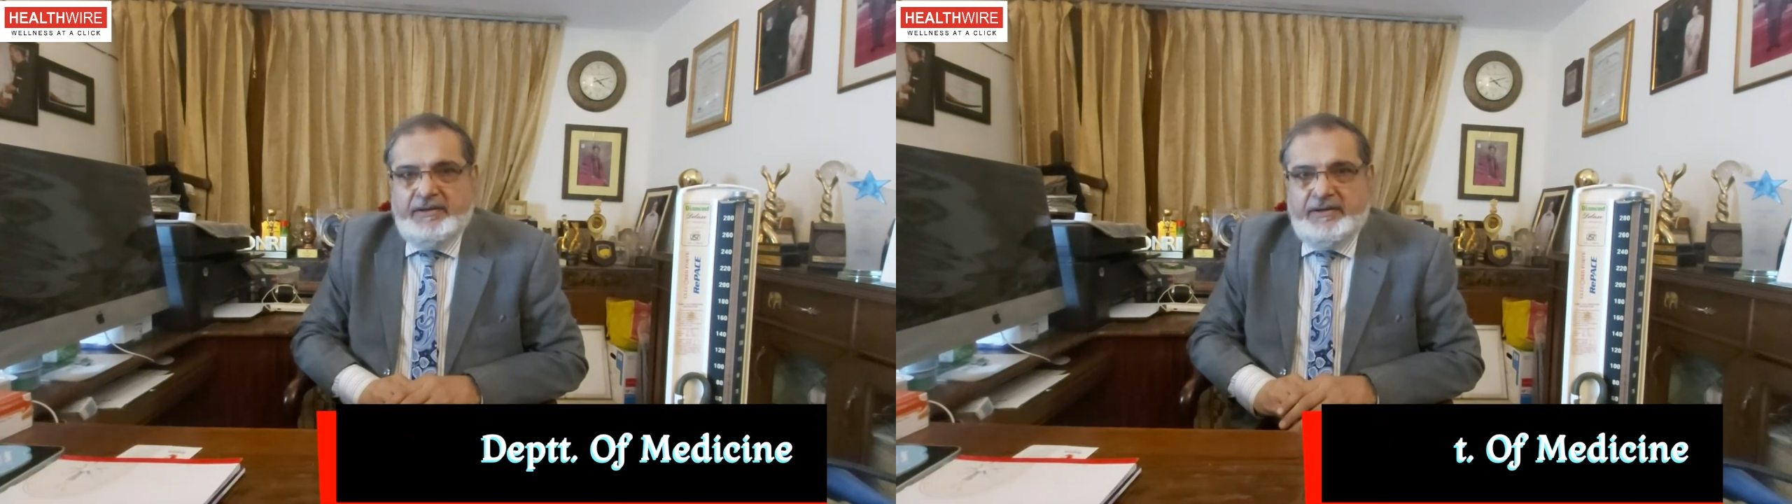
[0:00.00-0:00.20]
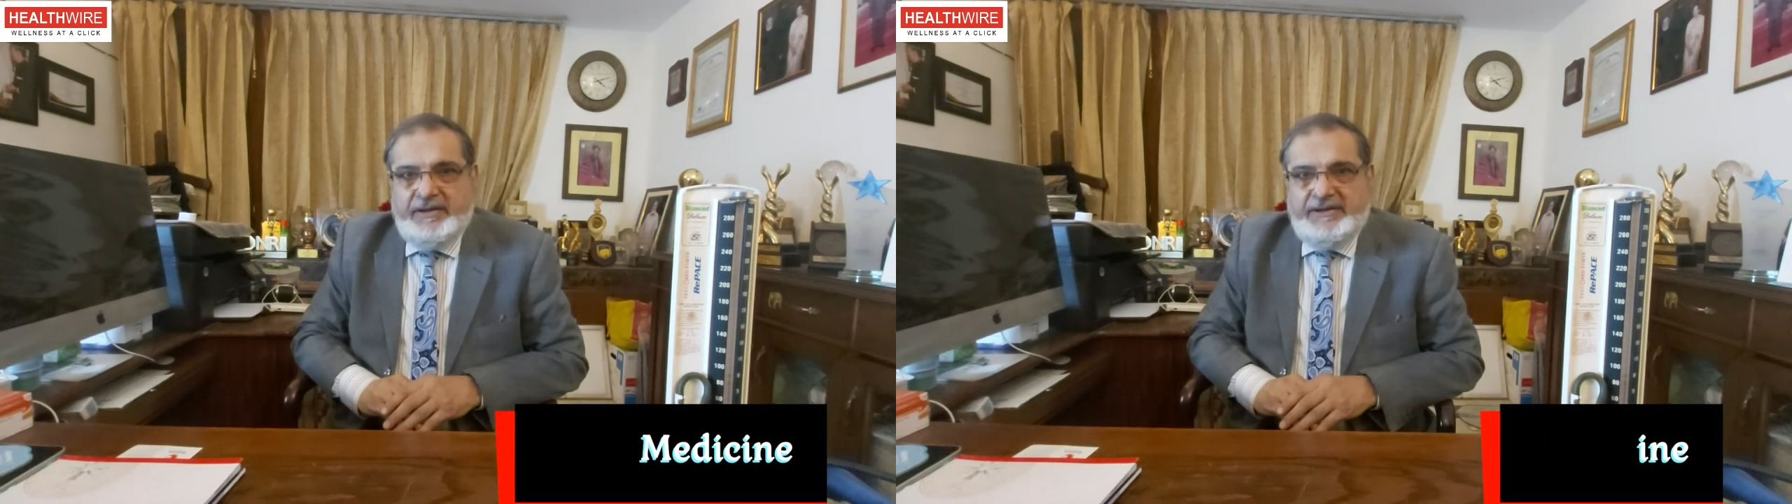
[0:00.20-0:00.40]

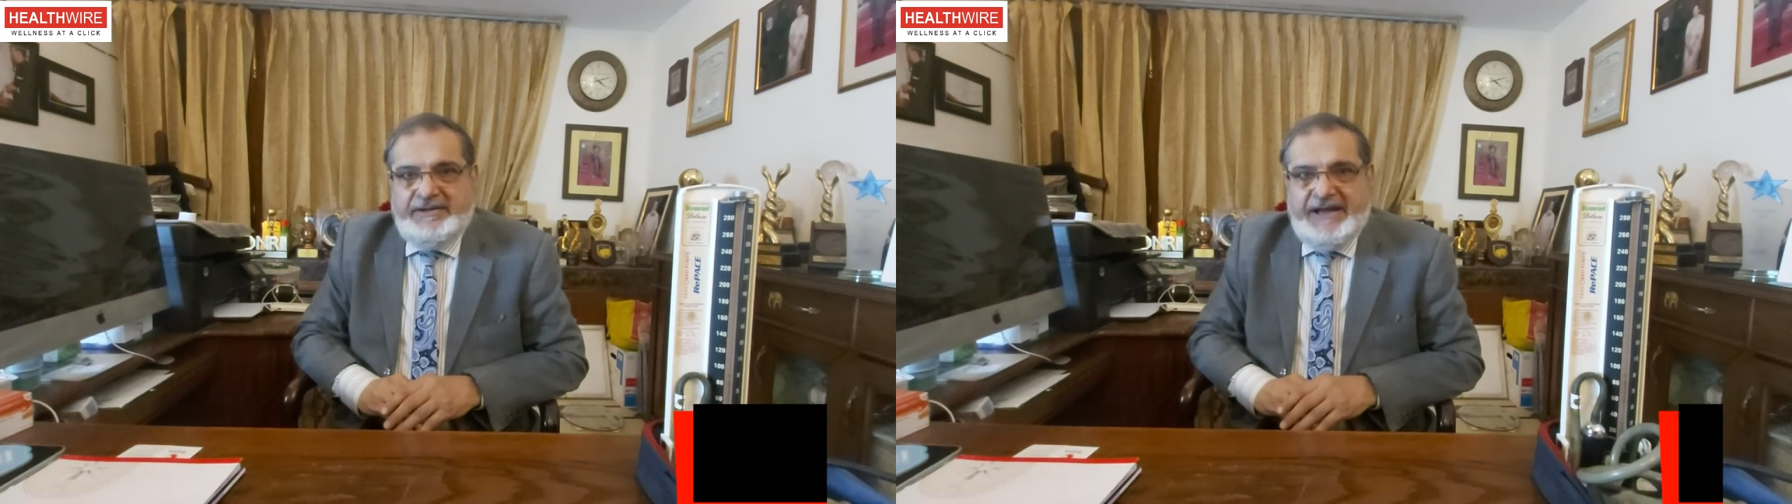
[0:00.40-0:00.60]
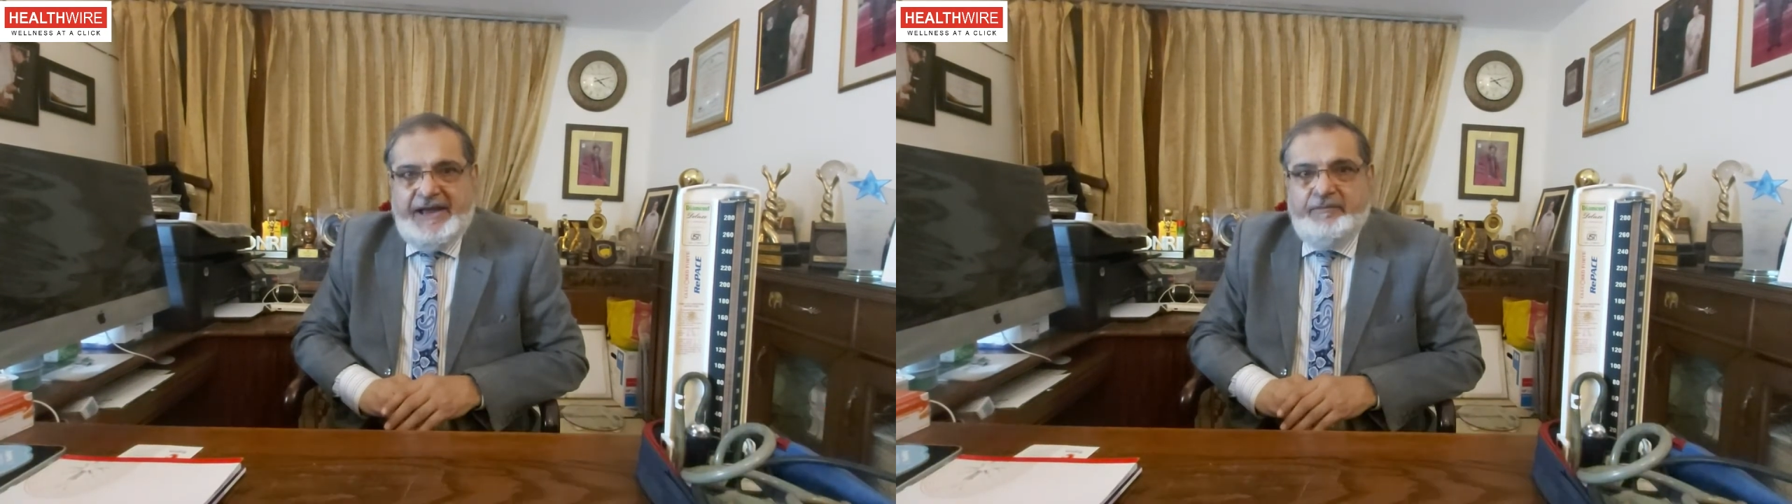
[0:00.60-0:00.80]
It's
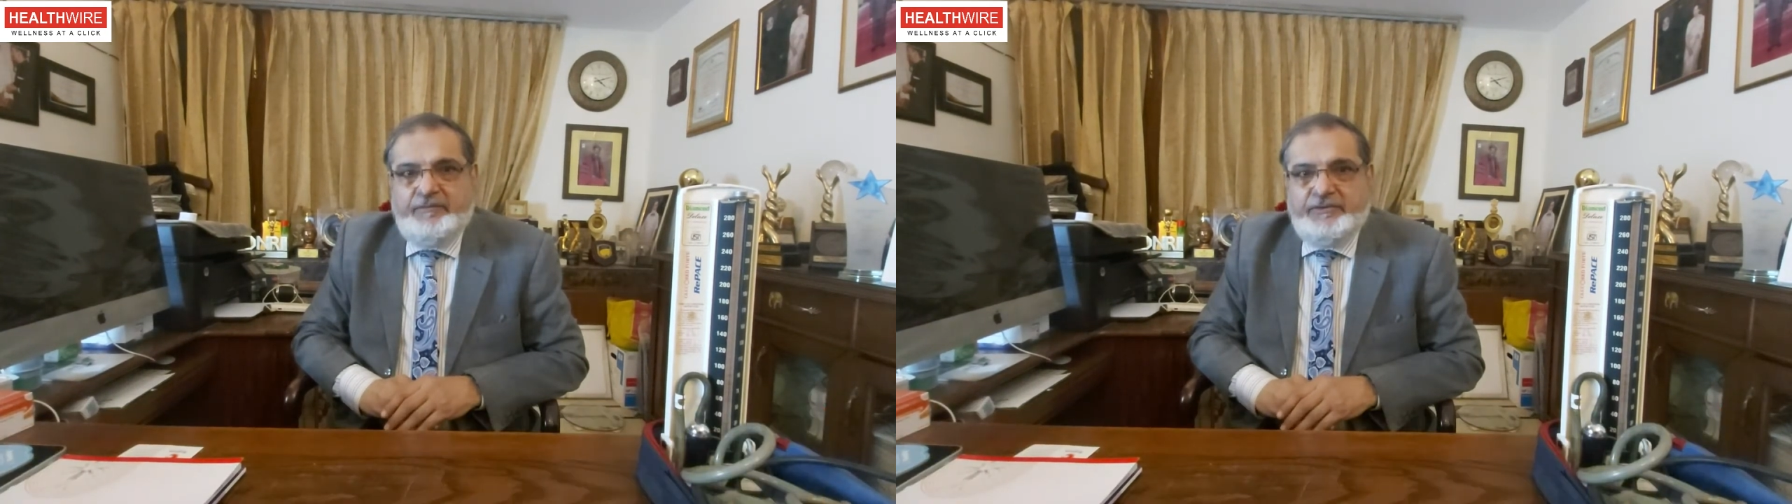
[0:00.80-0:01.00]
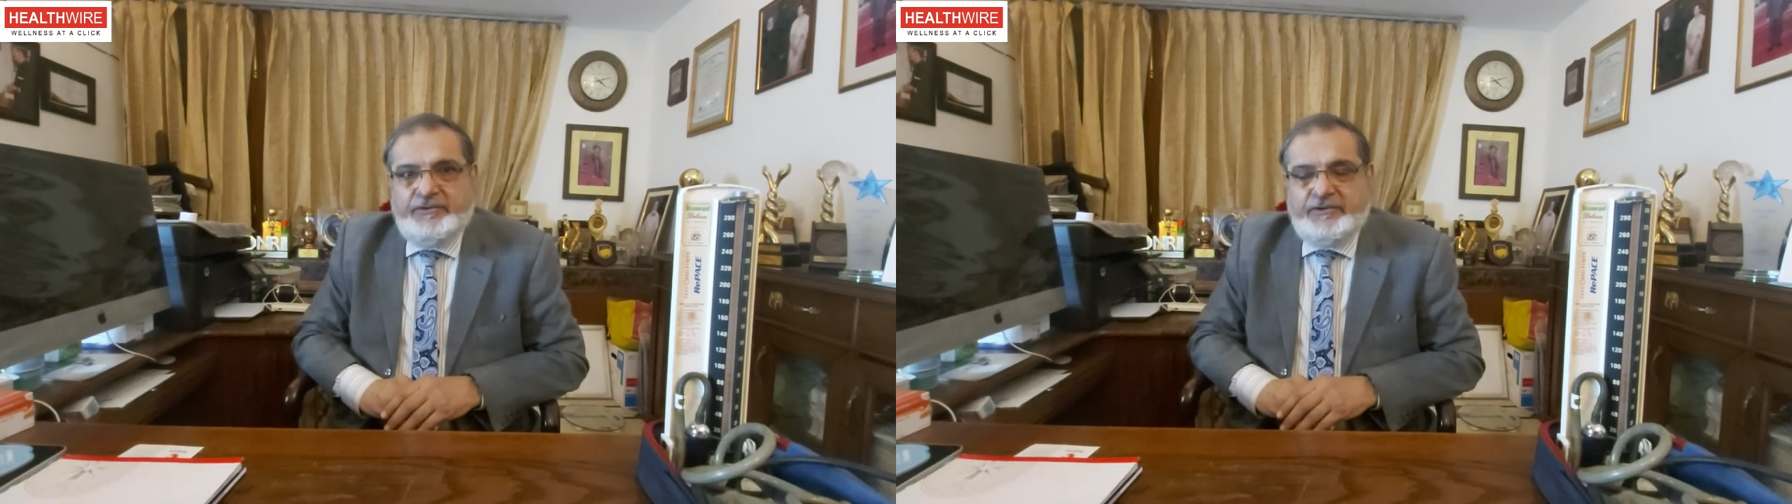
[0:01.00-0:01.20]

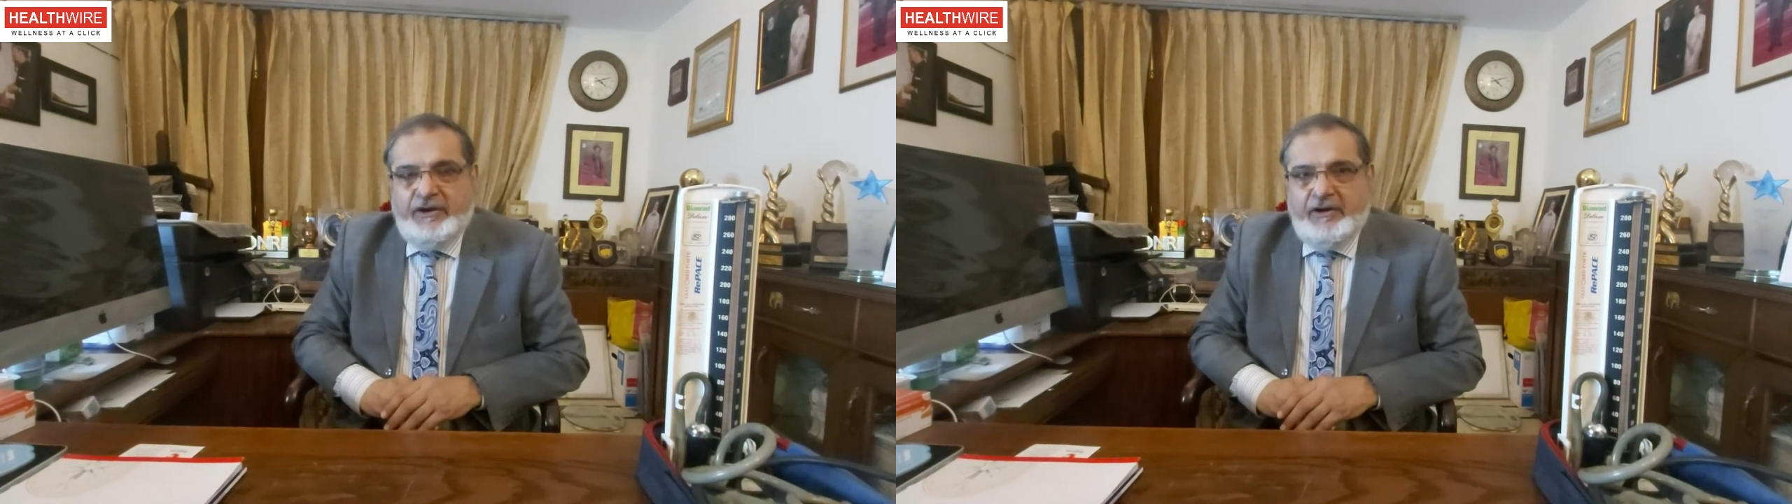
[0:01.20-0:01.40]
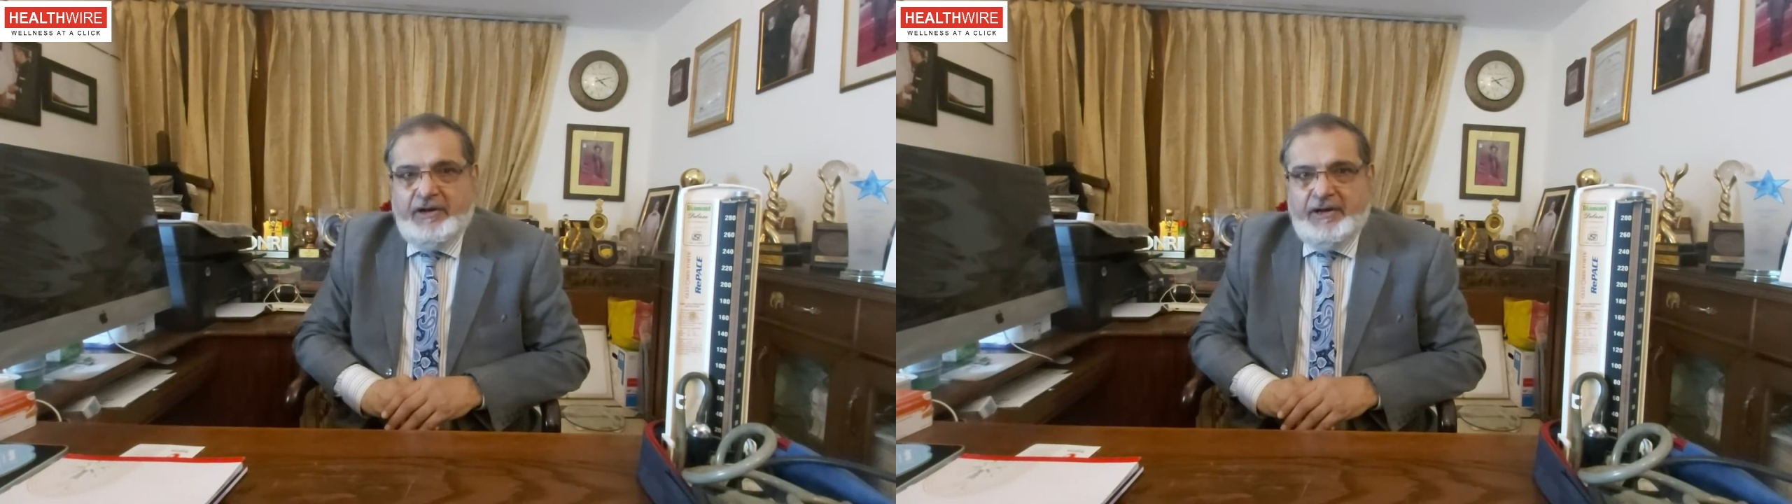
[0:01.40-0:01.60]
time to
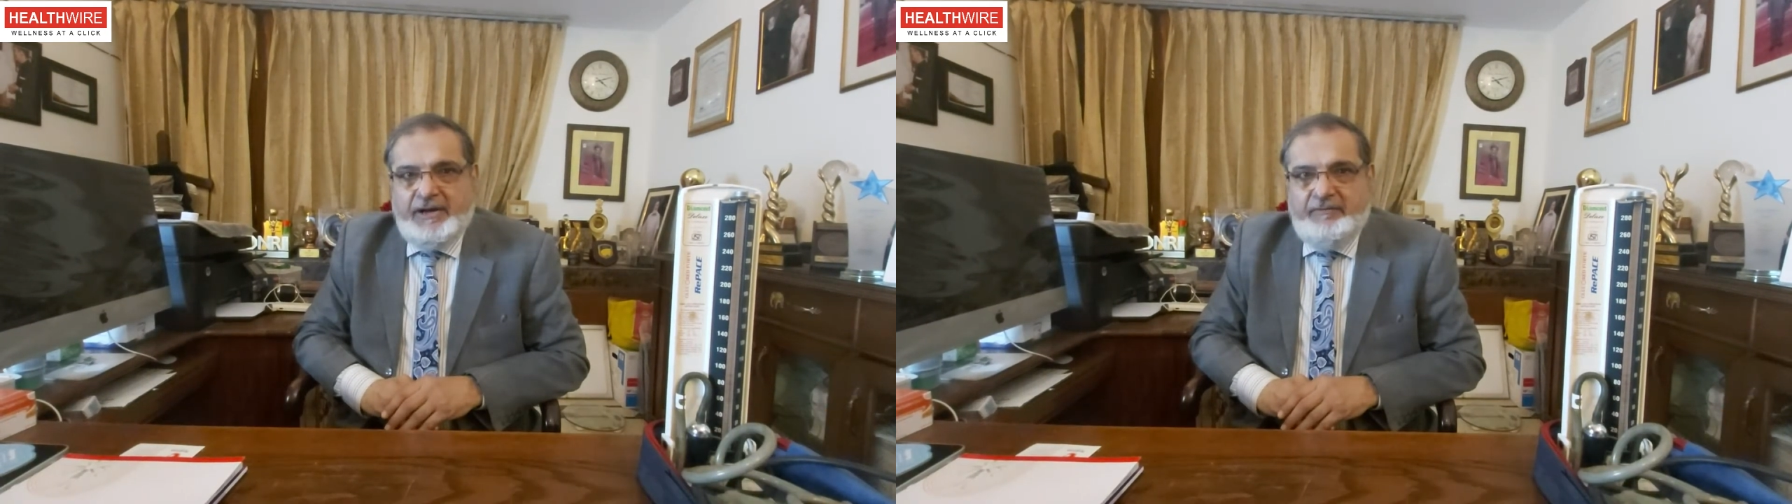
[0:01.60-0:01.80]
talk